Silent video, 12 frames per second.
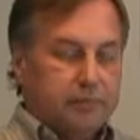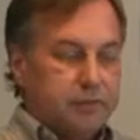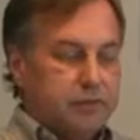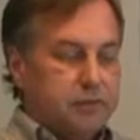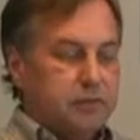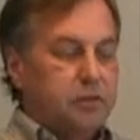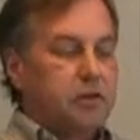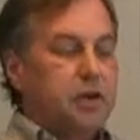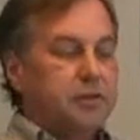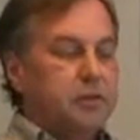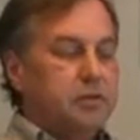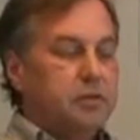This is a
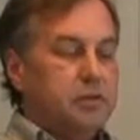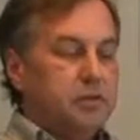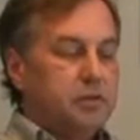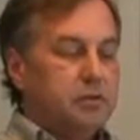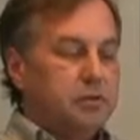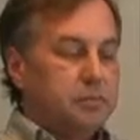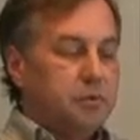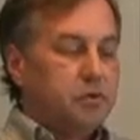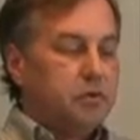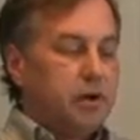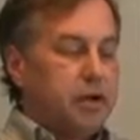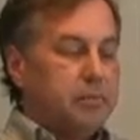continuity through the
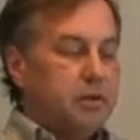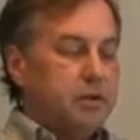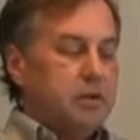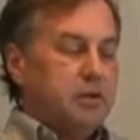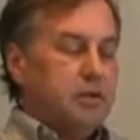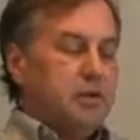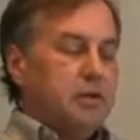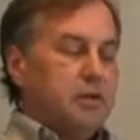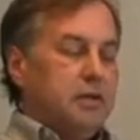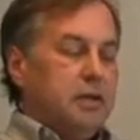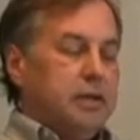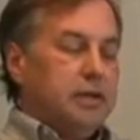program.
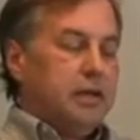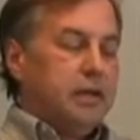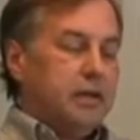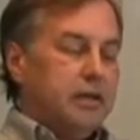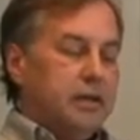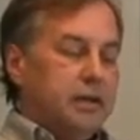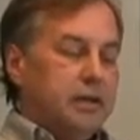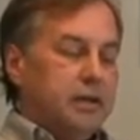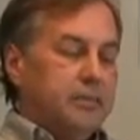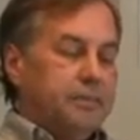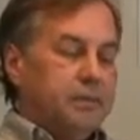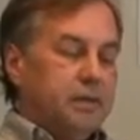And
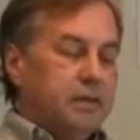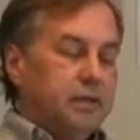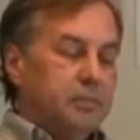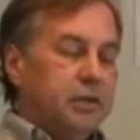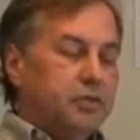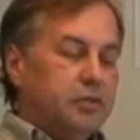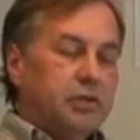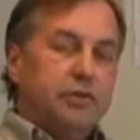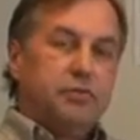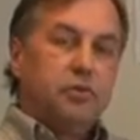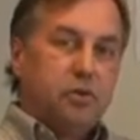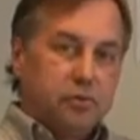it means you
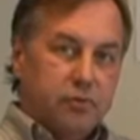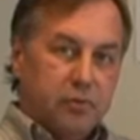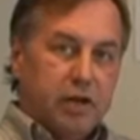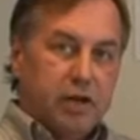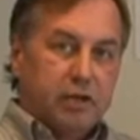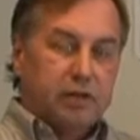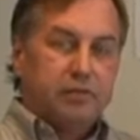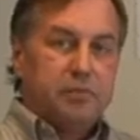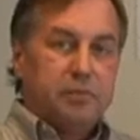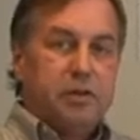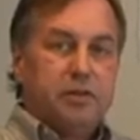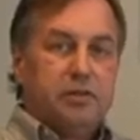have to overwrite
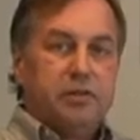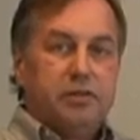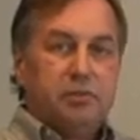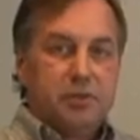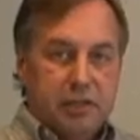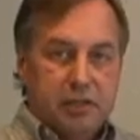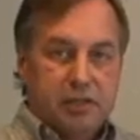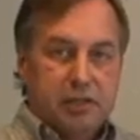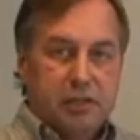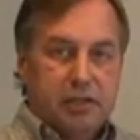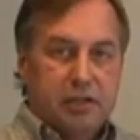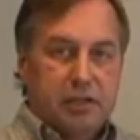information that's within the
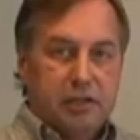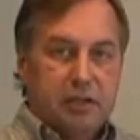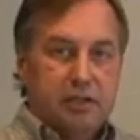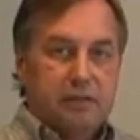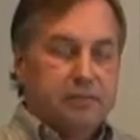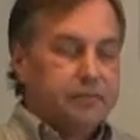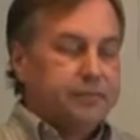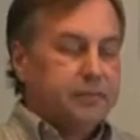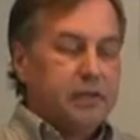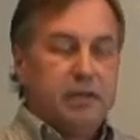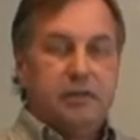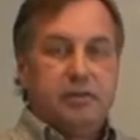calculator.
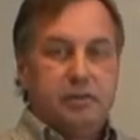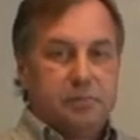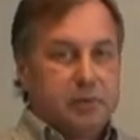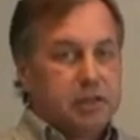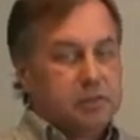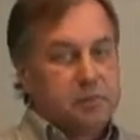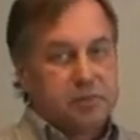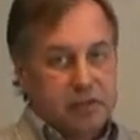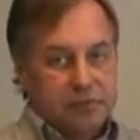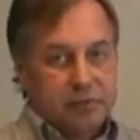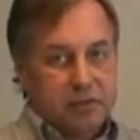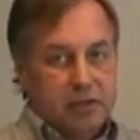And it's made
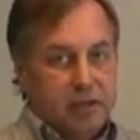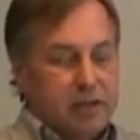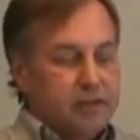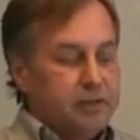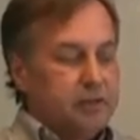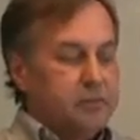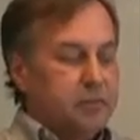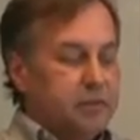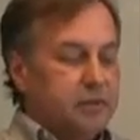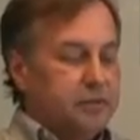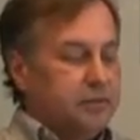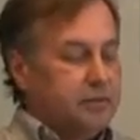specifically like this
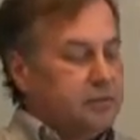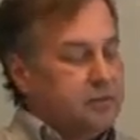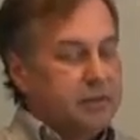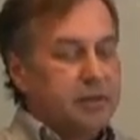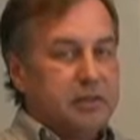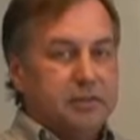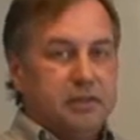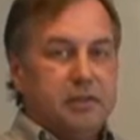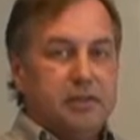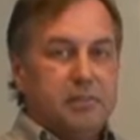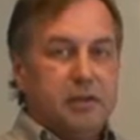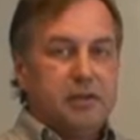because it's, like I say,
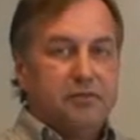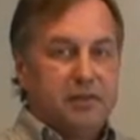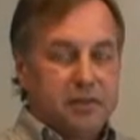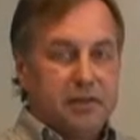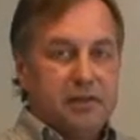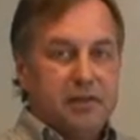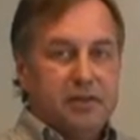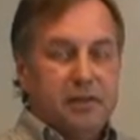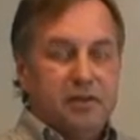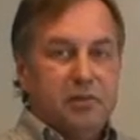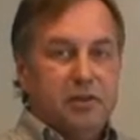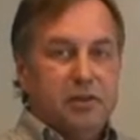it's made for
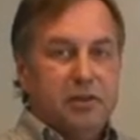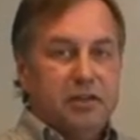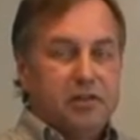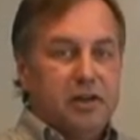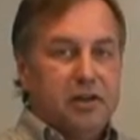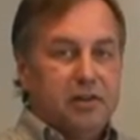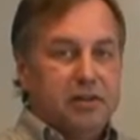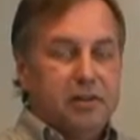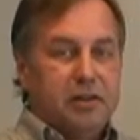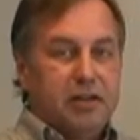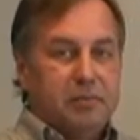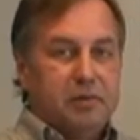when you get tired and you
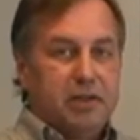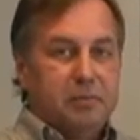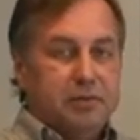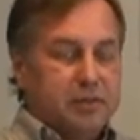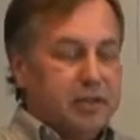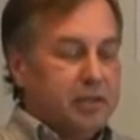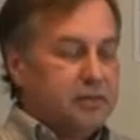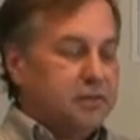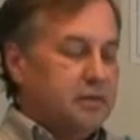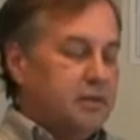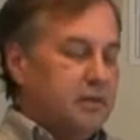can't make mistakes.